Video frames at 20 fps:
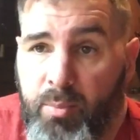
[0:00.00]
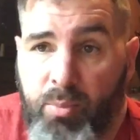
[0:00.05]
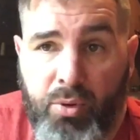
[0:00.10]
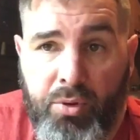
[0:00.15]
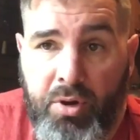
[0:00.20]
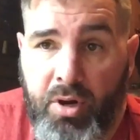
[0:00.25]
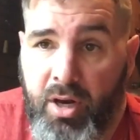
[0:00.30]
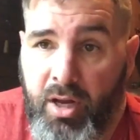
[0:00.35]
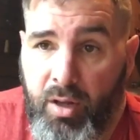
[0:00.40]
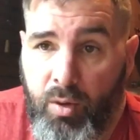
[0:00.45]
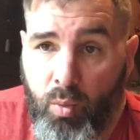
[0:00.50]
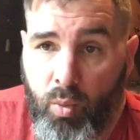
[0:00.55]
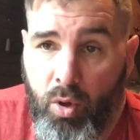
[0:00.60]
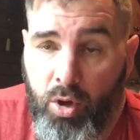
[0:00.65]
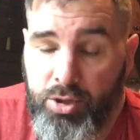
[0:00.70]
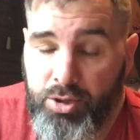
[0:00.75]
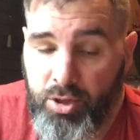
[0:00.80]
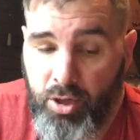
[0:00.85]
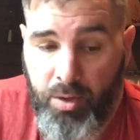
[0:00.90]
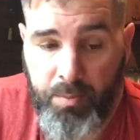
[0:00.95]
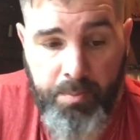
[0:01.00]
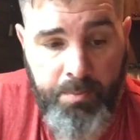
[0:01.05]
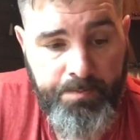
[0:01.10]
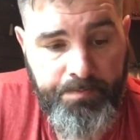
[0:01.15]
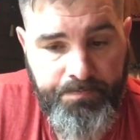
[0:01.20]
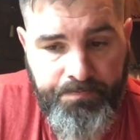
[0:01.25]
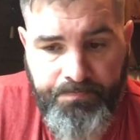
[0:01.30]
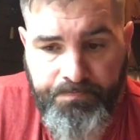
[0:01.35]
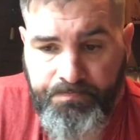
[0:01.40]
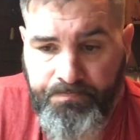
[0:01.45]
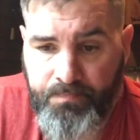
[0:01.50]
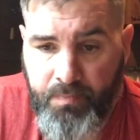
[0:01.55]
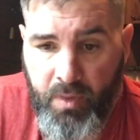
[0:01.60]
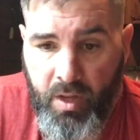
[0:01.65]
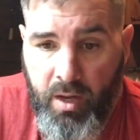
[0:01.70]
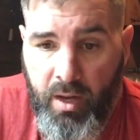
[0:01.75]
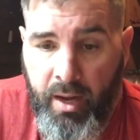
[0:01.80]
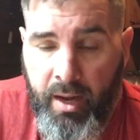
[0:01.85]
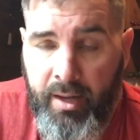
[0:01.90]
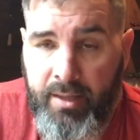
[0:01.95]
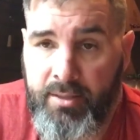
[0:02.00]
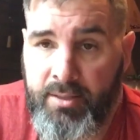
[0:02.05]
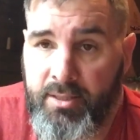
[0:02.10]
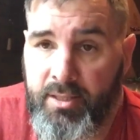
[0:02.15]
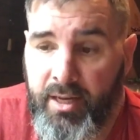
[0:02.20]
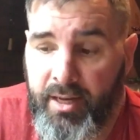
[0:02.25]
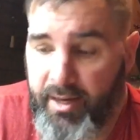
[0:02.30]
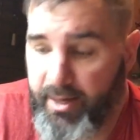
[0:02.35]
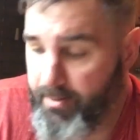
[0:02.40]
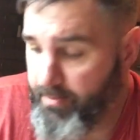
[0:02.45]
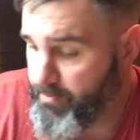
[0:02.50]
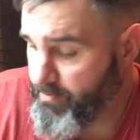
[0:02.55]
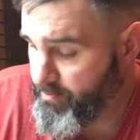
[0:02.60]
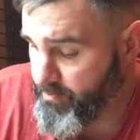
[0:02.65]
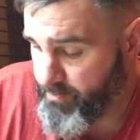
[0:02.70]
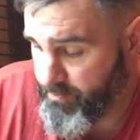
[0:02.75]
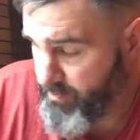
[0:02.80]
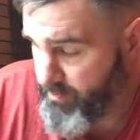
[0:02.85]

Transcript: putting a little wash on, and